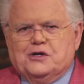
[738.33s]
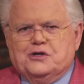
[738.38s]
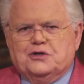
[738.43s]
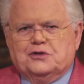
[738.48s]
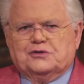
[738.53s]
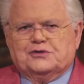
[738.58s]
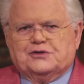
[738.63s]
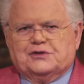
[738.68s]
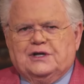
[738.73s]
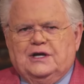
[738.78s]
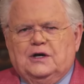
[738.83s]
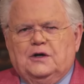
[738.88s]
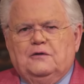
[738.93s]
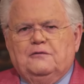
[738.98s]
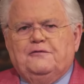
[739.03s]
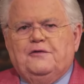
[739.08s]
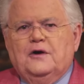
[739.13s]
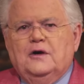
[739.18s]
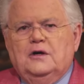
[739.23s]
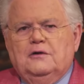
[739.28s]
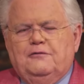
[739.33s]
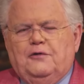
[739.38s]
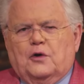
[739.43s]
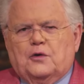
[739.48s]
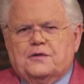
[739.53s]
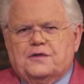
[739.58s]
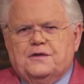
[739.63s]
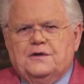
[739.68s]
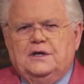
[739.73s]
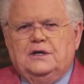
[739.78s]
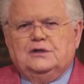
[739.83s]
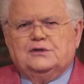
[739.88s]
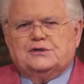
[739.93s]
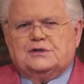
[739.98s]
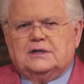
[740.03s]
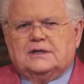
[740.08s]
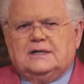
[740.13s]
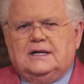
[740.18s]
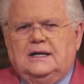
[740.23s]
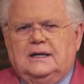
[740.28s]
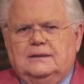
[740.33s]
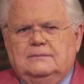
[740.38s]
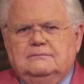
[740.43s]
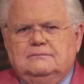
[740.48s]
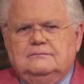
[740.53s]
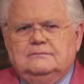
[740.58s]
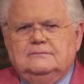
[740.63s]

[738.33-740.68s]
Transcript: yourself for things to come.